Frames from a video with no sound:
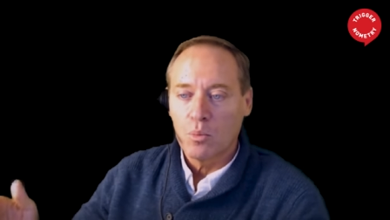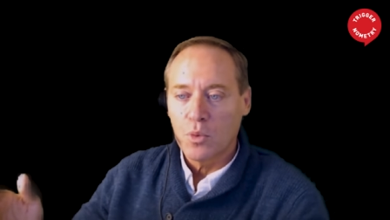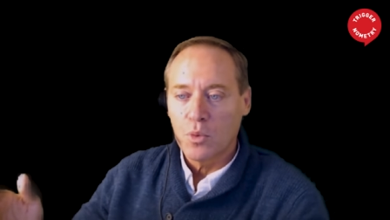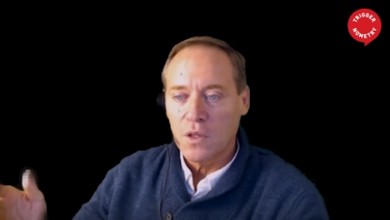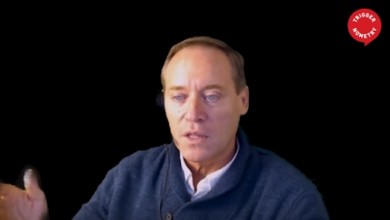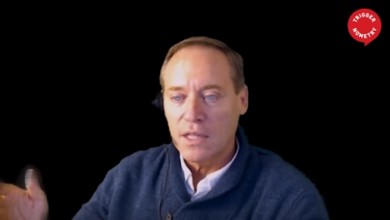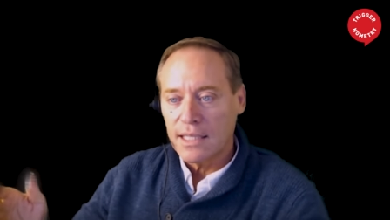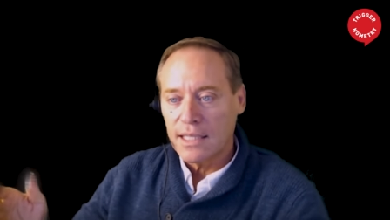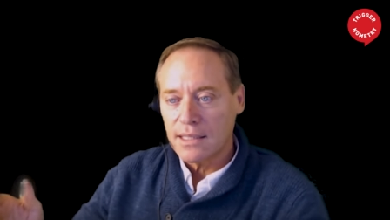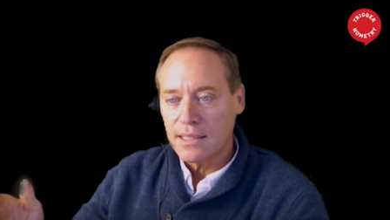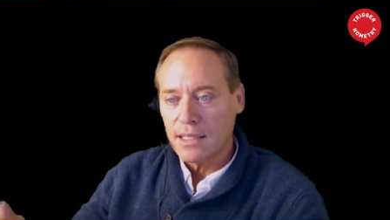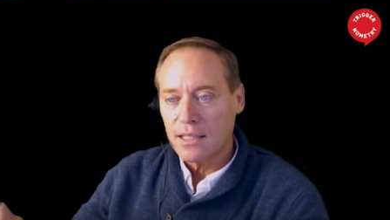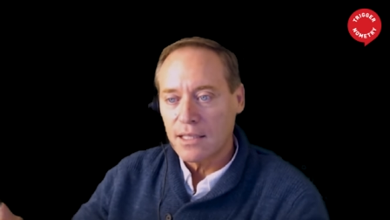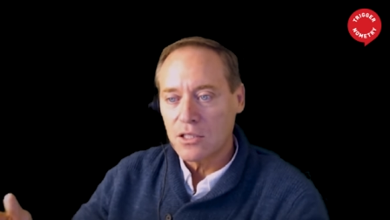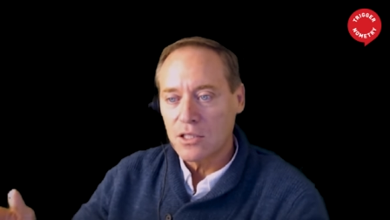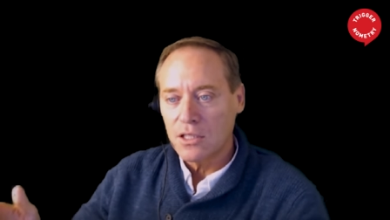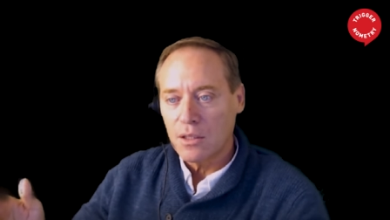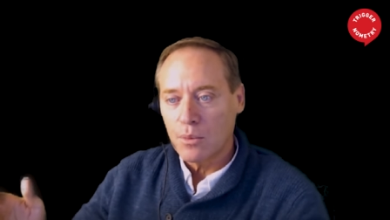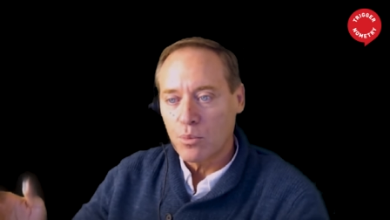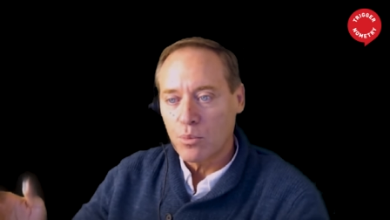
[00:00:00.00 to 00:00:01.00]
But that's
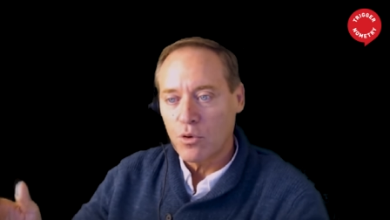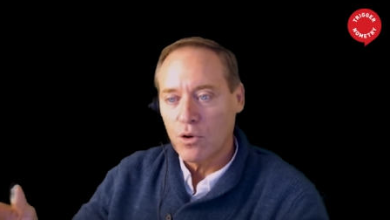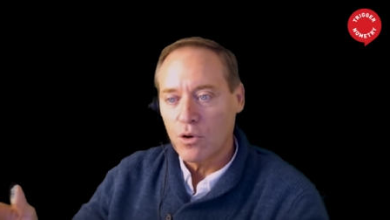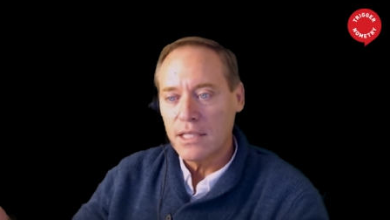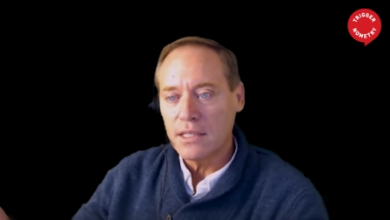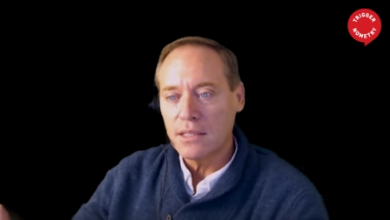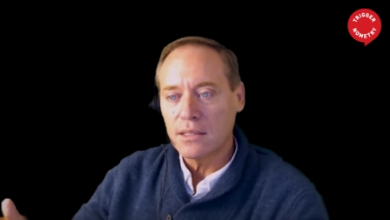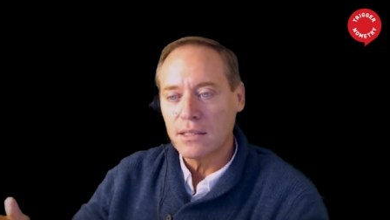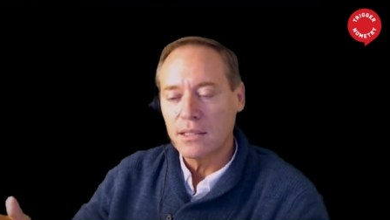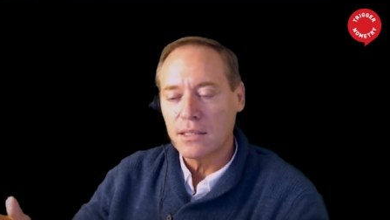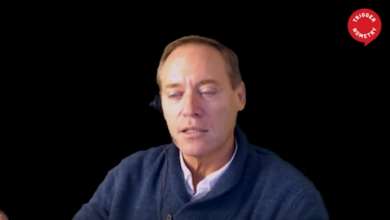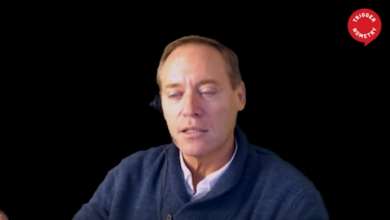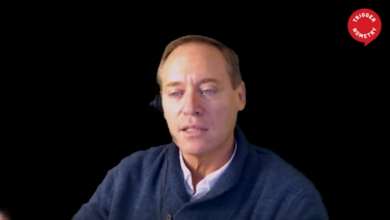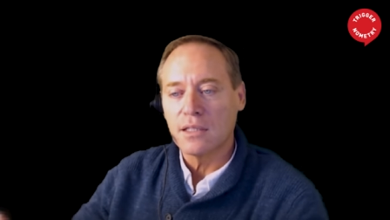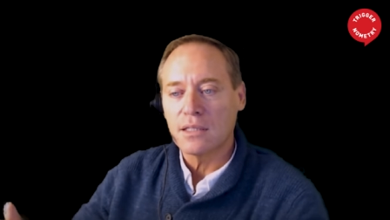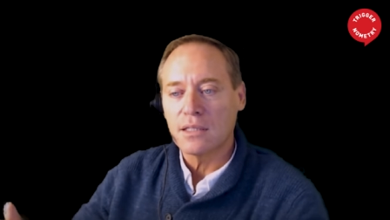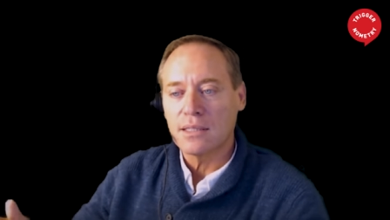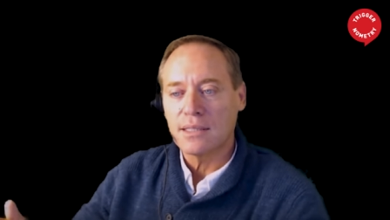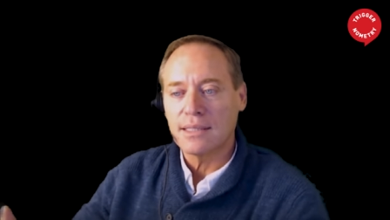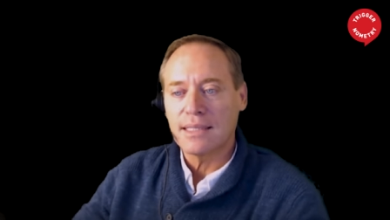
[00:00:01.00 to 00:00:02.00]
actually the price signal
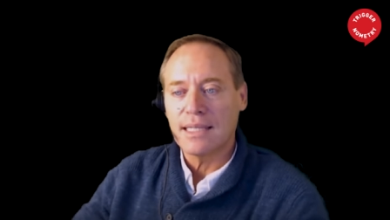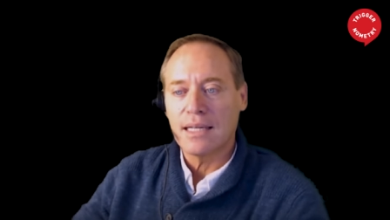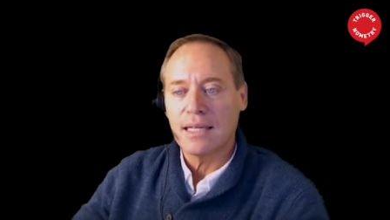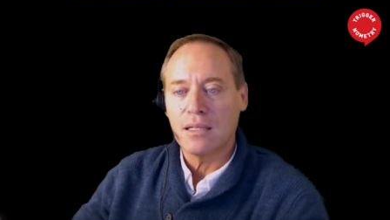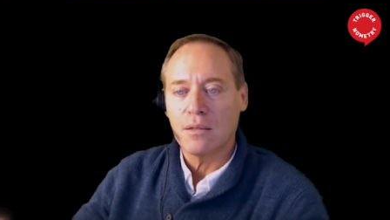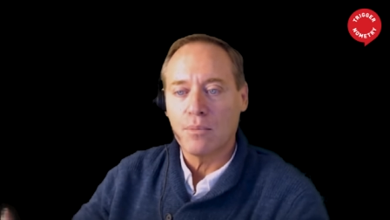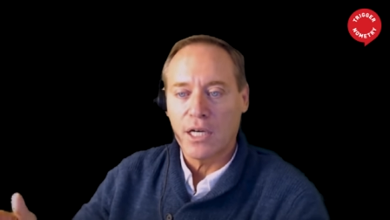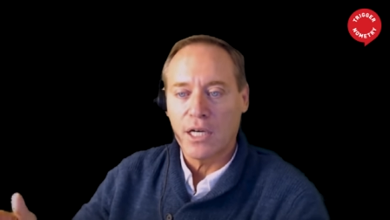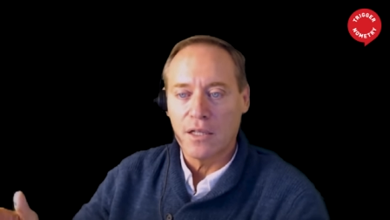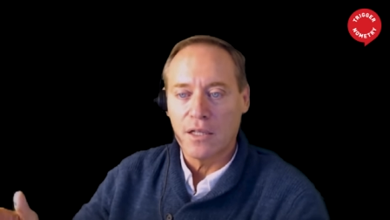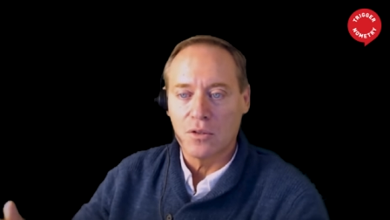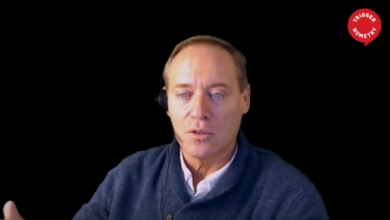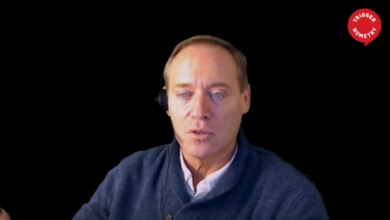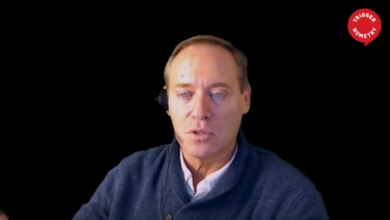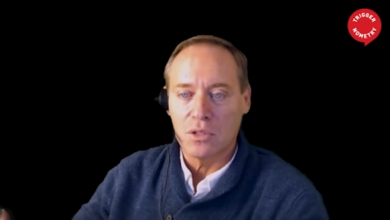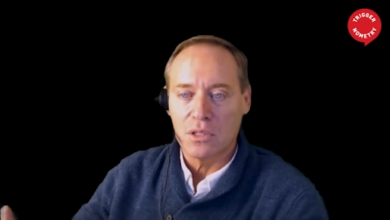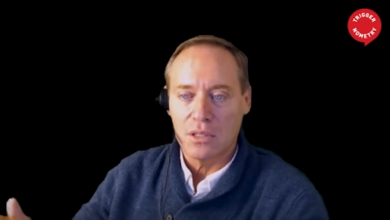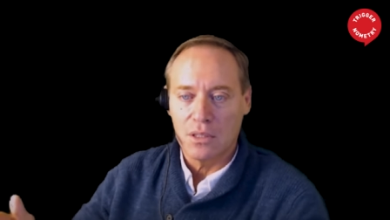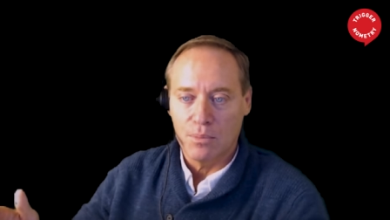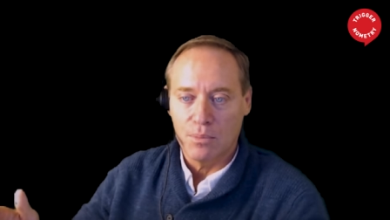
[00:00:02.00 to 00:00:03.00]
that's sent by
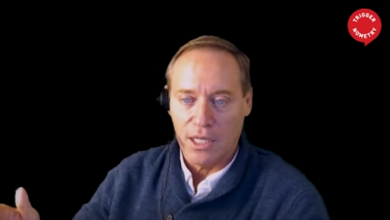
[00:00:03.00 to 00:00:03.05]
those